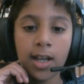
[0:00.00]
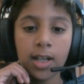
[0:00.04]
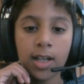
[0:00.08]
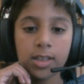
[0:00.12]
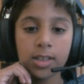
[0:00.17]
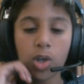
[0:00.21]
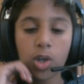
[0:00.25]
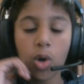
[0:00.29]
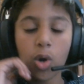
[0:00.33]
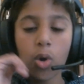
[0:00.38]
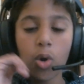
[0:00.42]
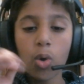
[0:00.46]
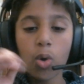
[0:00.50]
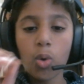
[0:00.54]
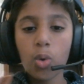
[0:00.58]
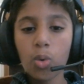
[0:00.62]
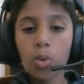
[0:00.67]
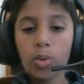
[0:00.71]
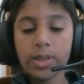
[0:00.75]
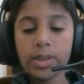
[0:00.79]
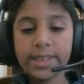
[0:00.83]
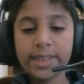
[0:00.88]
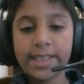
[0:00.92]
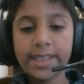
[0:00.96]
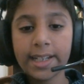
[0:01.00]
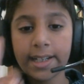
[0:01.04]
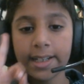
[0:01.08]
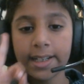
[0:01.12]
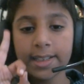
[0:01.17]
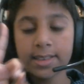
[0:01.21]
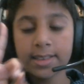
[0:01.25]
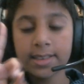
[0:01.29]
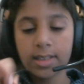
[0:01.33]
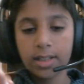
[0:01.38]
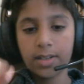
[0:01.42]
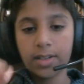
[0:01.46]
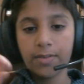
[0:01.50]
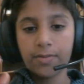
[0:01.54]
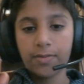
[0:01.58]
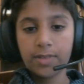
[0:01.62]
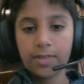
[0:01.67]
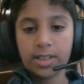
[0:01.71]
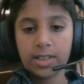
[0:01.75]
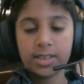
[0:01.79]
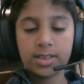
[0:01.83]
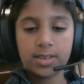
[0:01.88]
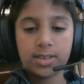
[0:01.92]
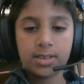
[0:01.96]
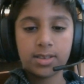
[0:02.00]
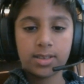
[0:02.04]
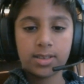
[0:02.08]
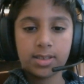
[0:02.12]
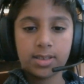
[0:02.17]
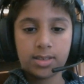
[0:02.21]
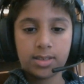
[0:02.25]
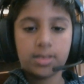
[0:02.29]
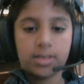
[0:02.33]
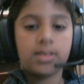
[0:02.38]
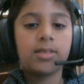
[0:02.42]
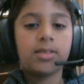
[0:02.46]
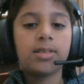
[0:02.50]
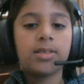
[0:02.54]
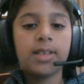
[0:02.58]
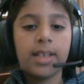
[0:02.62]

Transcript: So there is a difference.